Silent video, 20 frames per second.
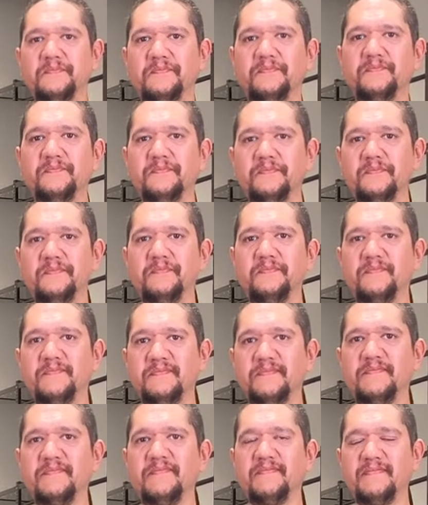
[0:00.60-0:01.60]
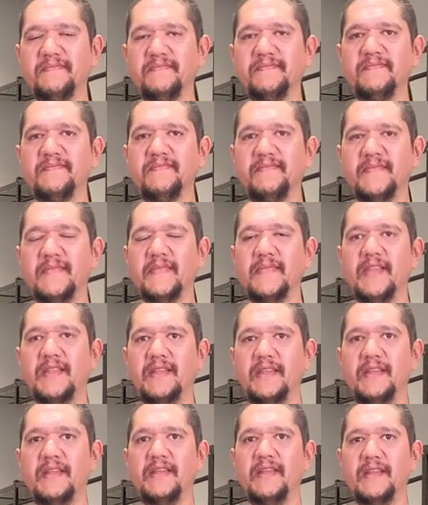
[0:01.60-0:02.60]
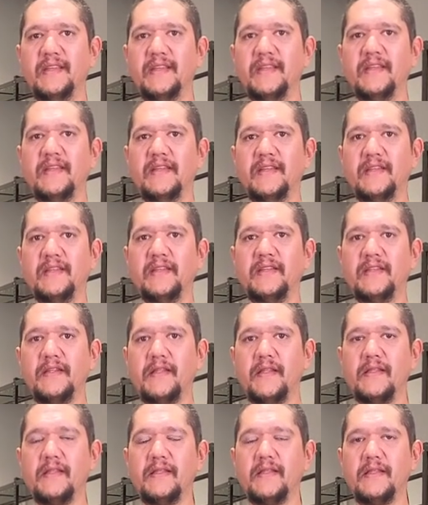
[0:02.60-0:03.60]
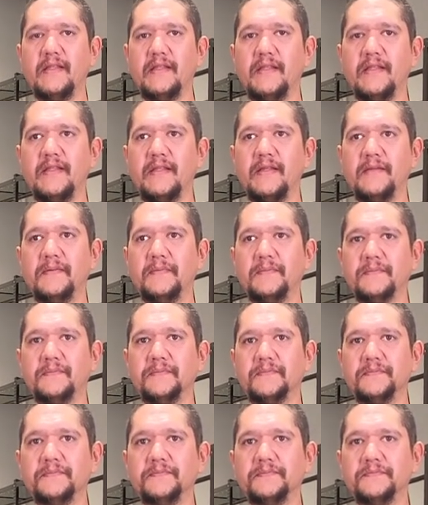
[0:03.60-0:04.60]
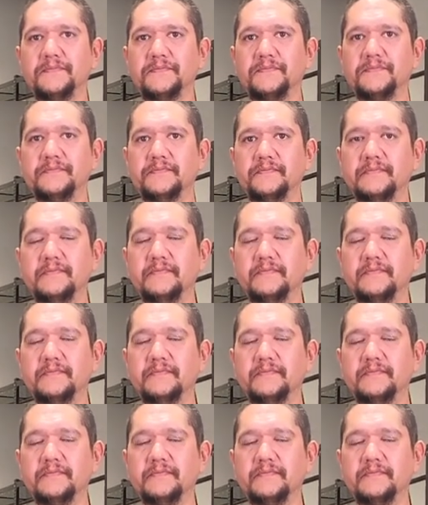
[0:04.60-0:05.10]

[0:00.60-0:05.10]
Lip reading: (not speaking)